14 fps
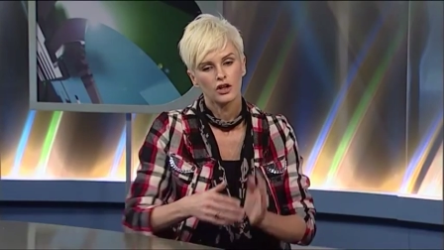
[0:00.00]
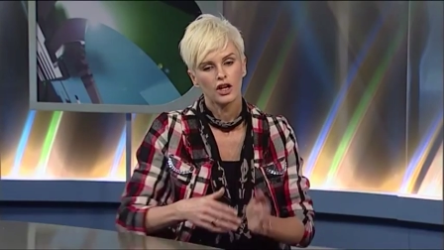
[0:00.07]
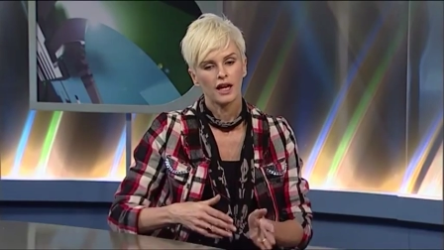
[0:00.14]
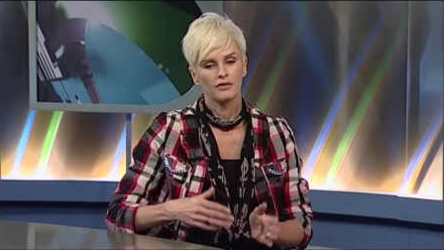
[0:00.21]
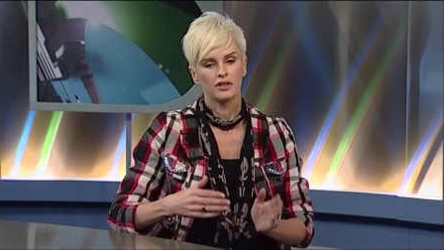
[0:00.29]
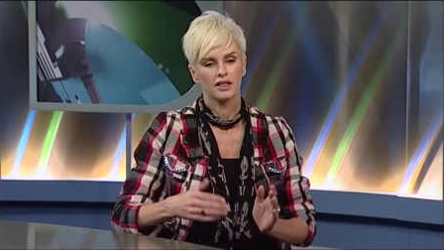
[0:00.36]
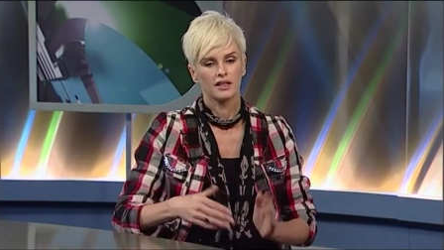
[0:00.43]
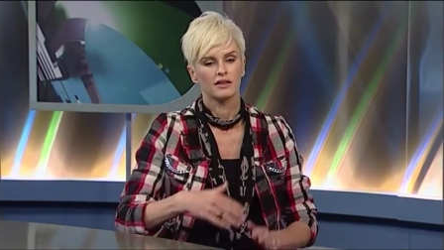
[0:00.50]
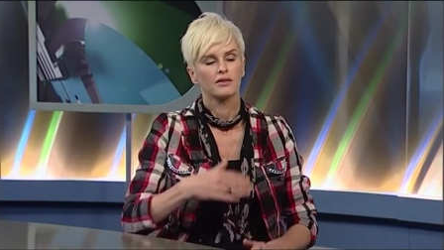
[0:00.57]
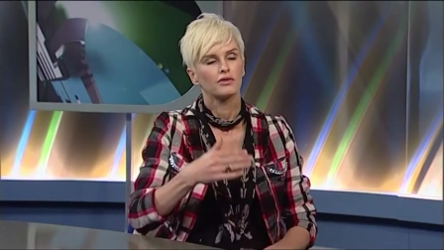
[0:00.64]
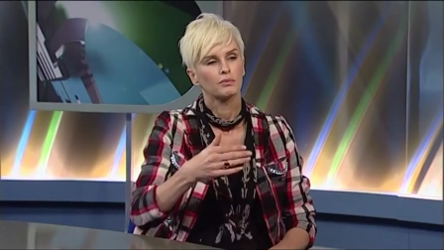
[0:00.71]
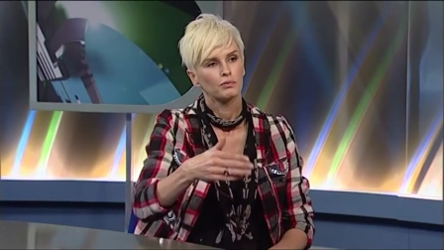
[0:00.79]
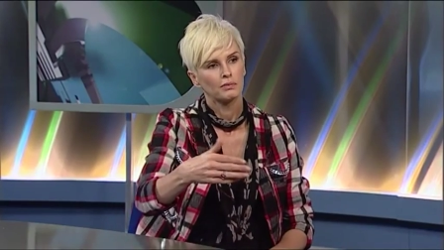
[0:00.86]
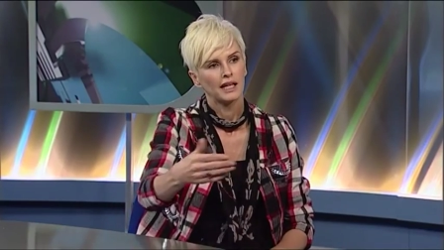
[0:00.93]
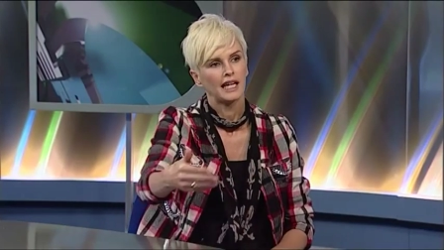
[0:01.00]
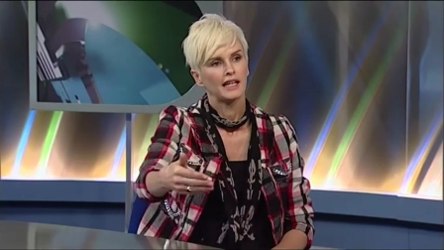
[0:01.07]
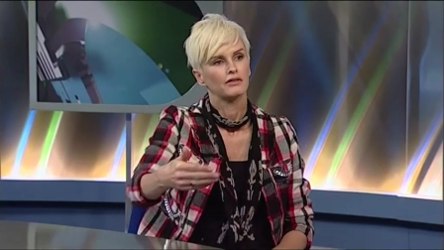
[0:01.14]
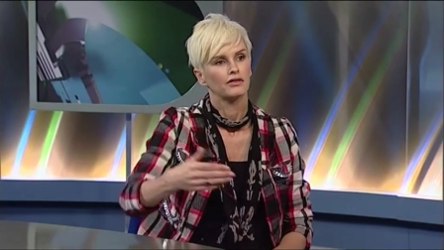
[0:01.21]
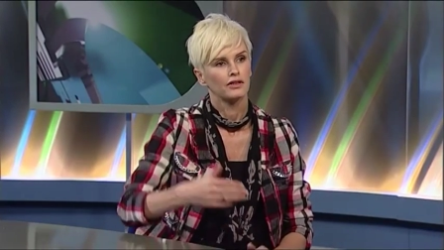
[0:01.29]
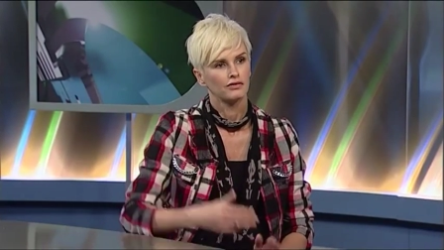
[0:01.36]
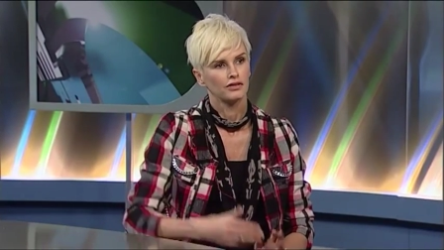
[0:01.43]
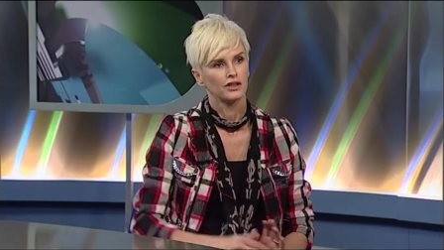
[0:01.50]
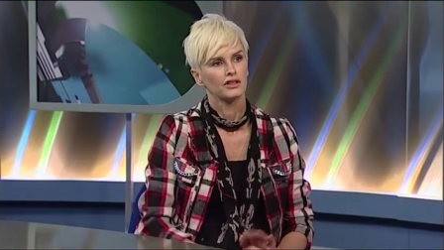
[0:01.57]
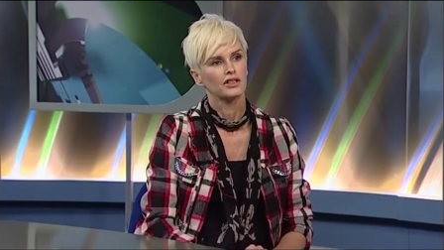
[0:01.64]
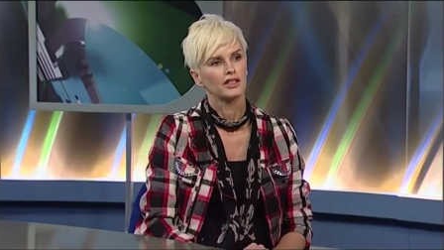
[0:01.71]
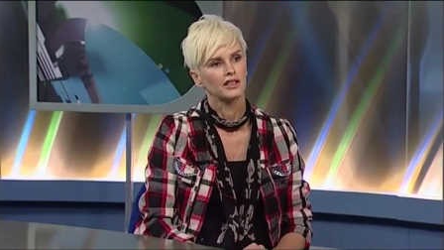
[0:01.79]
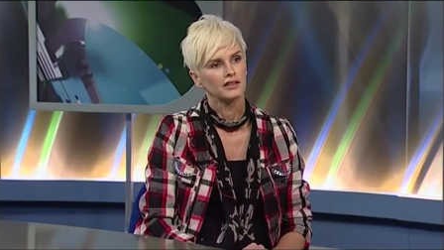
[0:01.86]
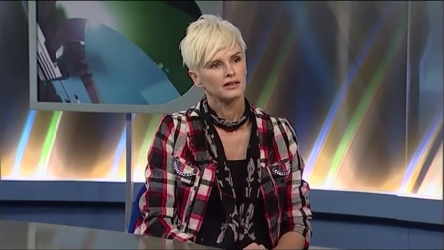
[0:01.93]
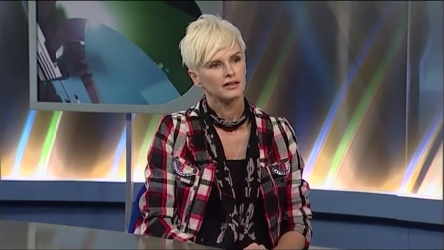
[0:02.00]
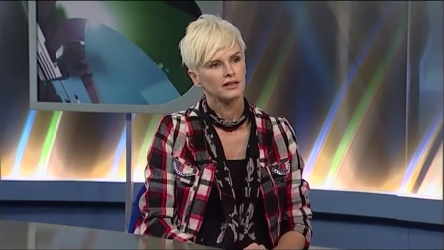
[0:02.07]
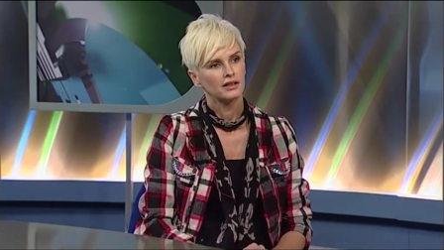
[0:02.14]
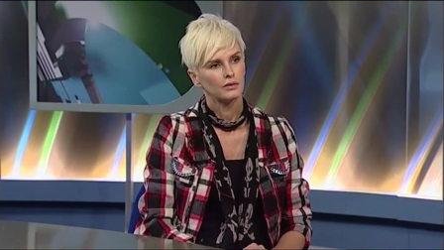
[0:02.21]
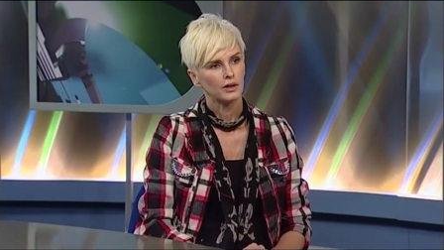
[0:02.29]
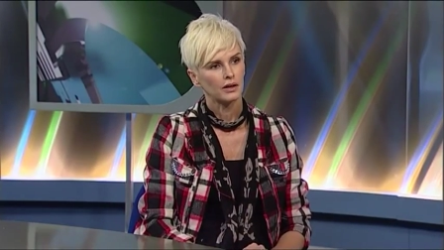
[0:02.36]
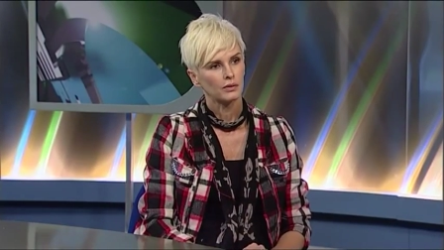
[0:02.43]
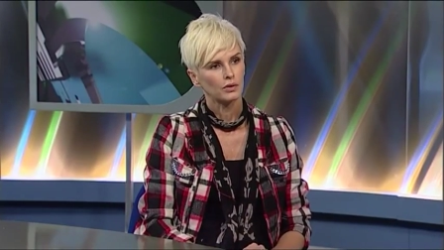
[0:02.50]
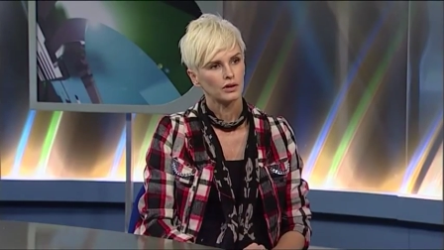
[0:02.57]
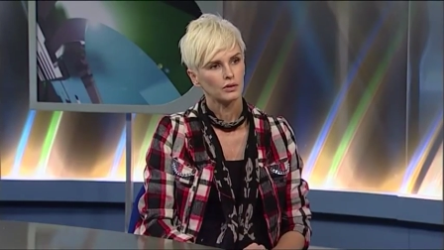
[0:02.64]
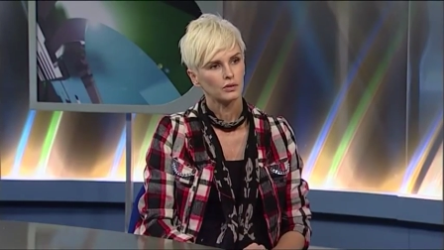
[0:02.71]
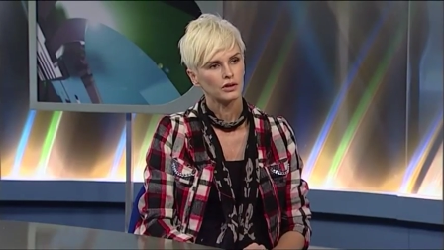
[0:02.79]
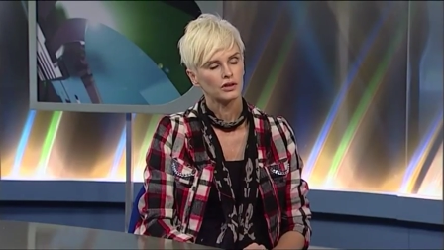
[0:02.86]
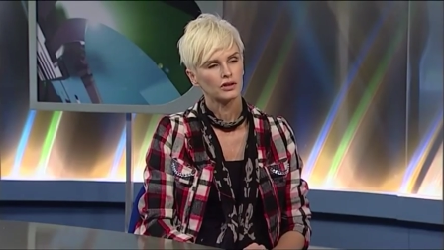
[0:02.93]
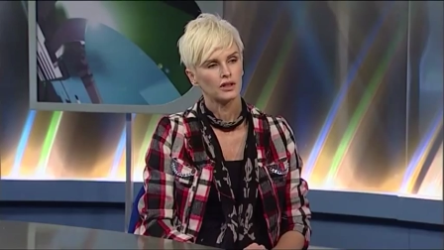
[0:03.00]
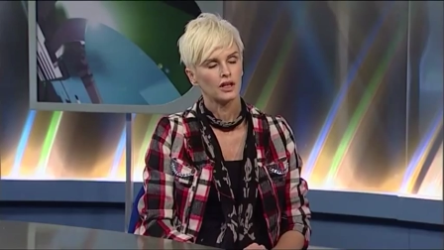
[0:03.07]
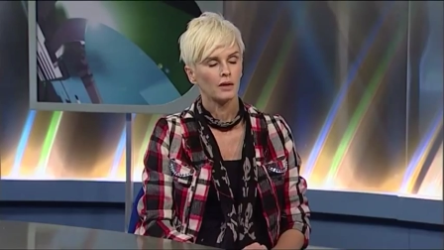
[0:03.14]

You have to plan for the future about what you want to do.